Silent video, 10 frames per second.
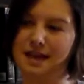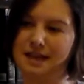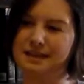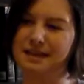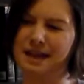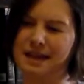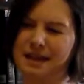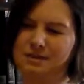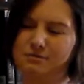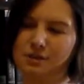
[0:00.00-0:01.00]
And I
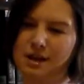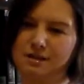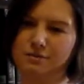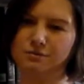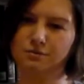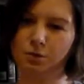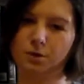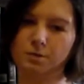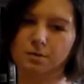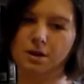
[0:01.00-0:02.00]
have read
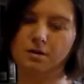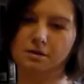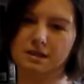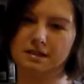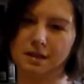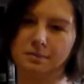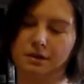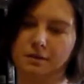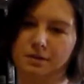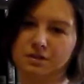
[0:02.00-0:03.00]
four
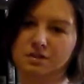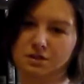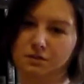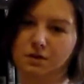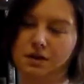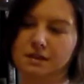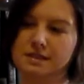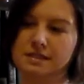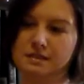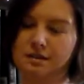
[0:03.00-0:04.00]
contemporary books so far
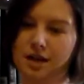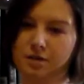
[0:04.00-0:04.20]
this year